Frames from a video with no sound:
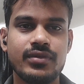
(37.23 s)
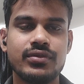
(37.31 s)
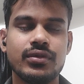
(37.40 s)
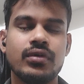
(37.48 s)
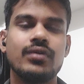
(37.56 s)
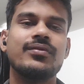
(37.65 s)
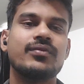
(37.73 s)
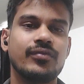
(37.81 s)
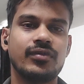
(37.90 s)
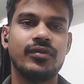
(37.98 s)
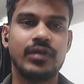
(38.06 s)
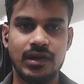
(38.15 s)
So
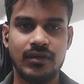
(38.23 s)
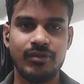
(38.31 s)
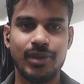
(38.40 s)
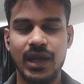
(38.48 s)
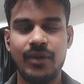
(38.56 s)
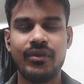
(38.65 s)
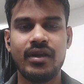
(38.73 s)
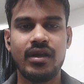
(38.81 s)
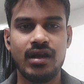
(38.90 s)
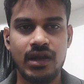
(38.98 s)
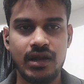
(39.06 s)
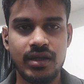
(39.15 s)
we will have
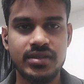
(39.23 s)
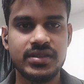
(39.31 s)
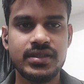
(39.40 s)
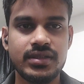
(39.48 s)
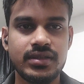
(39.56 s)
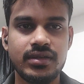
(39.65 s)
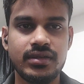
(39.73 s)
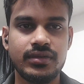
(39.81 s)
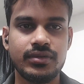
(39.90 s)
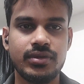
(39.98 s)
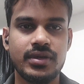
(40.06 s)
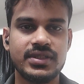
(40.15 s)
an analogy
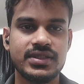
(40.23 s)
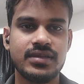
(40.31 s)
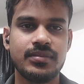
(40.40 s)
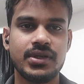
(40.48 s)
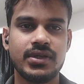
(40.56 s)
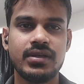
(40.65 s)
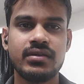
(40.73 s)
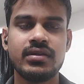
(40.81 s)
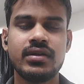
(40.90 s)
to understand better.